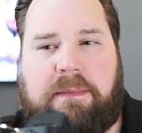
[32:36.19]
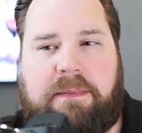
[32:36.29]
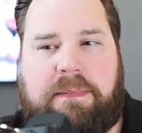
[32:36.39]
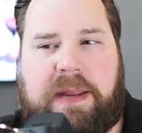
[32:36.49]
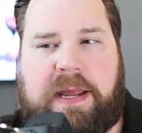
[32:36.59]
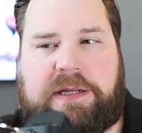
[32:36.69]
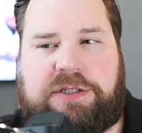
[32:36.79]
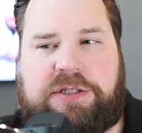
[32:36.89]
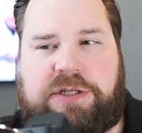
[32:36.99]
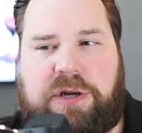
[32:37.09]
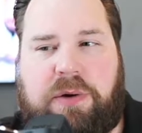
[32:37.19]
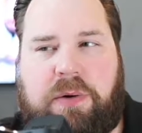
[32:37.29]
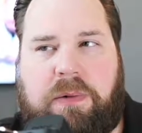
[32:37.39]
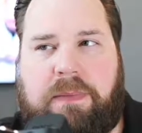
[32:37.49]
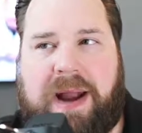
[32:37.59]
because
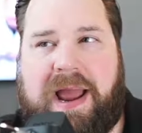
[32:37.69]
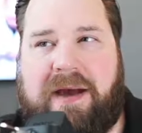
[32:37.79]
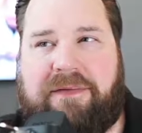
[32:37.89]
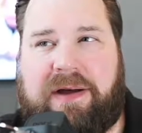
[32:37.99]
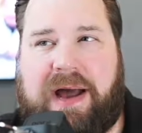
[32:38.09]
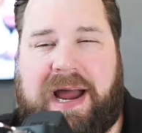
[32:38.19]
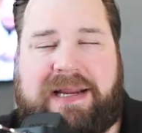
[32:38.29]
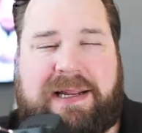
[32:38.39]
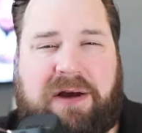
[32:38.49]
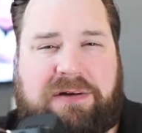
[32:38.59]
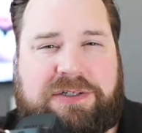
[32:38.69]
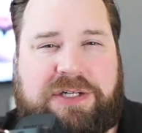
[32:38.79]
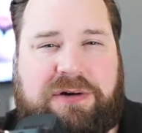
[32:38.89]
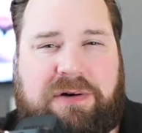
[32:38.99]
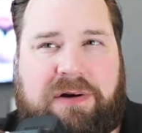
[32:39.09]
you might have an
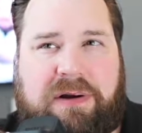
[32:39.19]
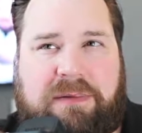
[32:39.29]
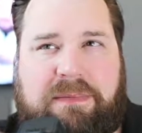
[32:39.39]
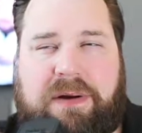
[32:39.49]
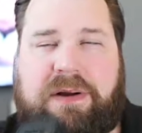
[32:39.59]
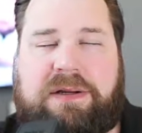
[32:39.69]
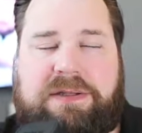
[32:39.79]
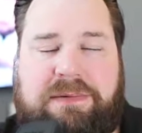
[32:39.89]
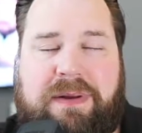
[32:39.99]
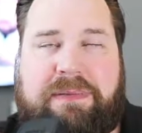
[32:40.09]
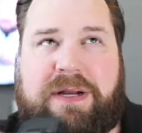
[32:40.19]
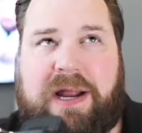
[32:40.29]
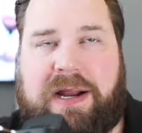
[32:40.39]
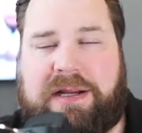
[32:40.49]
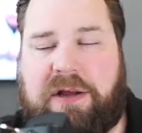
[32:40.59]
ideology, or maybe not
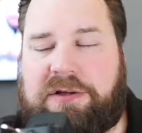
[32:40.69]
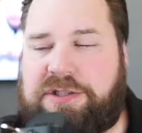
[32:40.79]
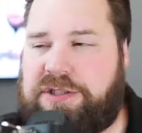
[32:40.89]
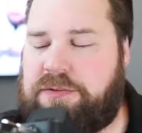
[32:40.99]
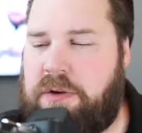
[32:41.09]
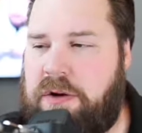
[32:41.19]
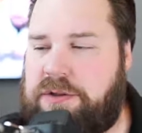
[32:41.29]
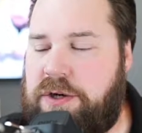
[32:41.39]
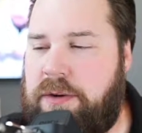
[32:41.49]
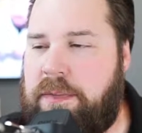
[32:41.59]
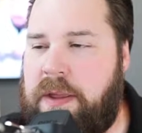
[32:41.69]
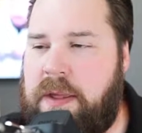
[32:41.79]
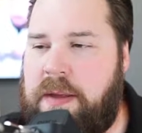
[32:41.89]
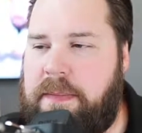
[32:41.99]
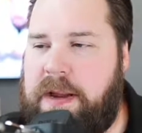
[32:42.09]
ideology is the wrong term,
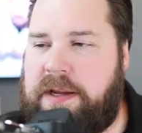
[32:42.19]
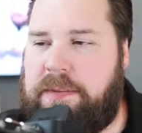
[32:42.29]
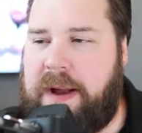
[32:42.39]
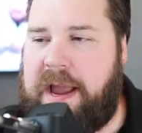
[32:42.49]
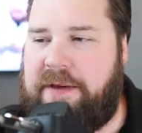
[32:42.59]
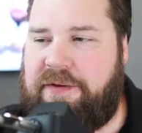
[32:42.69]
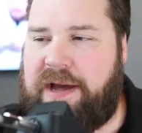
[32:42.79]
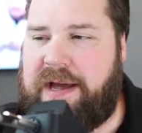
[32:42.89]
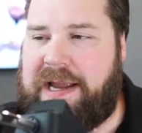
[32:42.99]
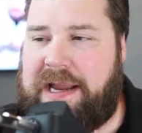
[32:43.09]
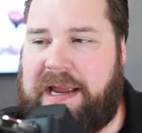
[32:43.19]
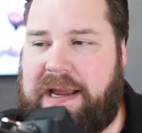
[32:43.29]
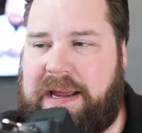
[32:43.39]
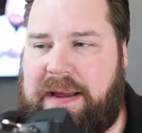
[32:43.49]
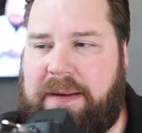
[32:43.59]
but you might have
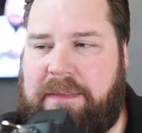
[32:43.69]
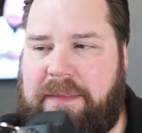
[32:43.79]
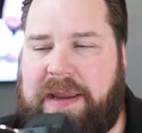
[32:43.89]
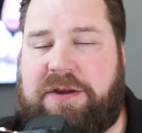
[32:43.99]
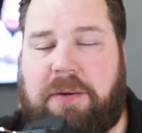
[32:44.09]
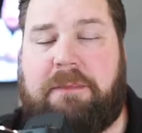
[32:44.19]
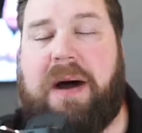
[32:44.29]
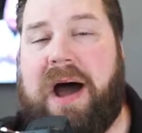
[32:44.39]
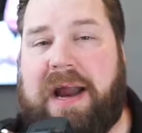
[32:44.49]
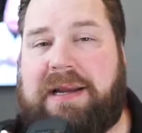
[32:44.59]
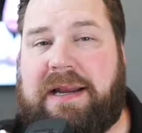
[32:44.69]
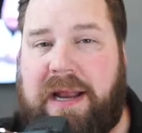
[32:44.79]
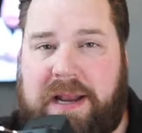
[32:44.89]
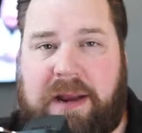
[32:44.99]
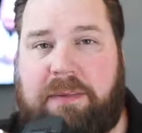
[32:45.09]
a in your mind
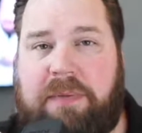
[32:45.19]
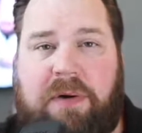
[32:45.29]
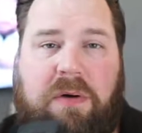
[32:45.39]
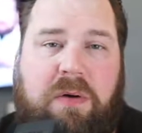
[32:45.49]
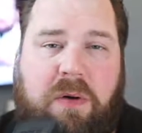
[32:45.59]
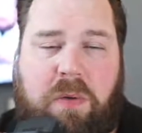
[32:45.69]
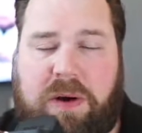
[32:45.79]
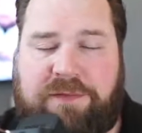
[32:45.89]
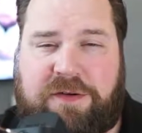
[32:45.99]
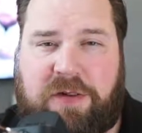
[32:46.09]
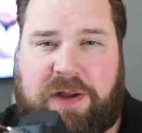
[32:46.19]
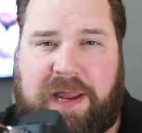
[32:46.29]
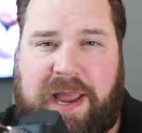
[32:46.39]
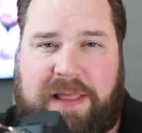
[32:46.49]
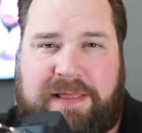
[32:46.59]
a number or whatever you're
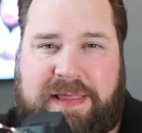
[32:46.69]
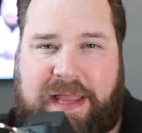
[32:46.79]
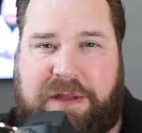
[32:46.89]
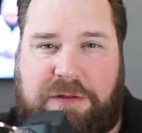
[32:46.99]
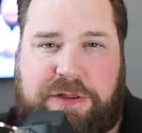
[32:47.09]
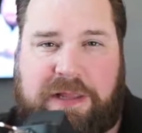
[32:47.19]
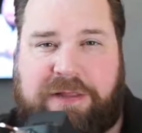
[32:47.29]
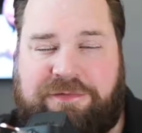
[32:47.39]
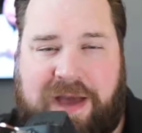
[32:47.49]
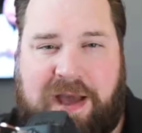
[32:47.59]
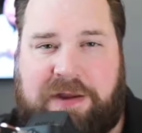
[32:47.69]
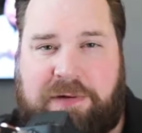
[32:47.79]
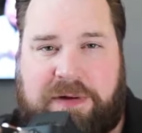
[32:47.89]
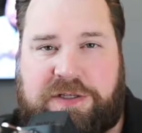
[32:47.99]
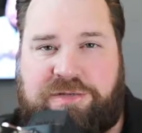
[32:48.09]
looking at that you think the
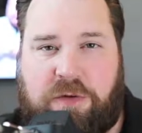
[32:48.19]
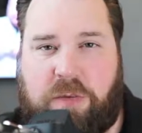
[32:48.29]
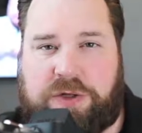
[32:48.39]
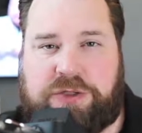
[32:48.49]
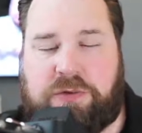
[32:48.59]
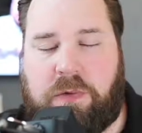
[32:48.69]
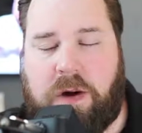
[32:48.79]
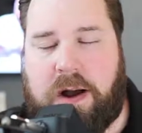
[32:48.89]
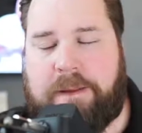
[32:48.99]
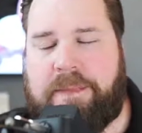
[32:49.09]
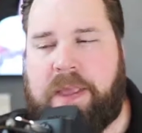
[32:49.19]
value is for what you want.